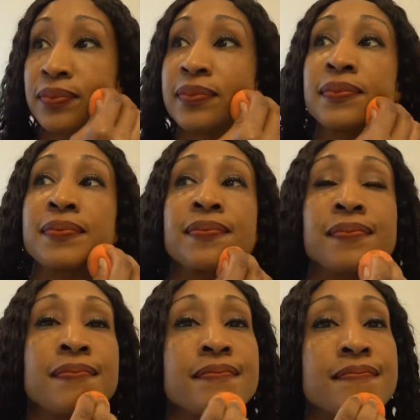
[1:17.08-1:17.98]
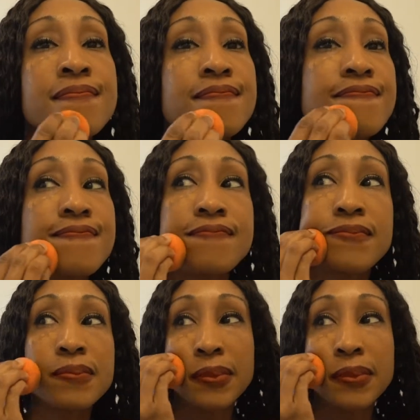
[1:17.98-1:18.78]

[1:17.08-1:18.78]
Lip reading: Nobody speaks.